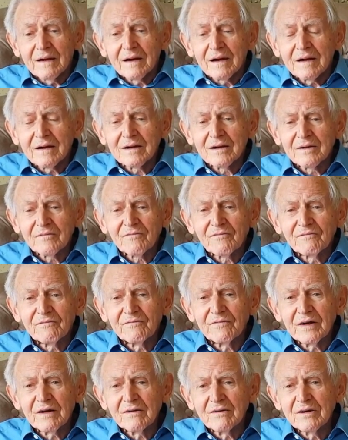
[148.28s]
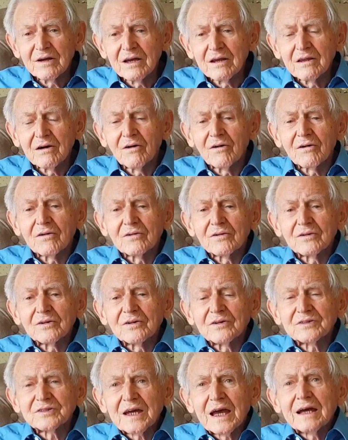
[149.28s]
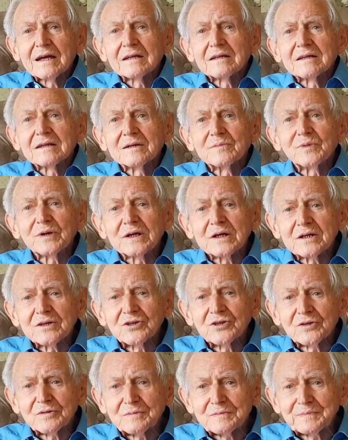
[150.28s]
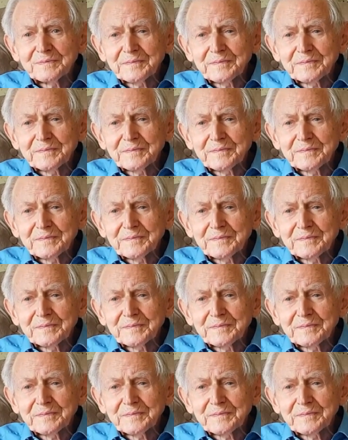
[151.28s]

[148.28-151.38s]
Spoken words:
a very long sandy beach.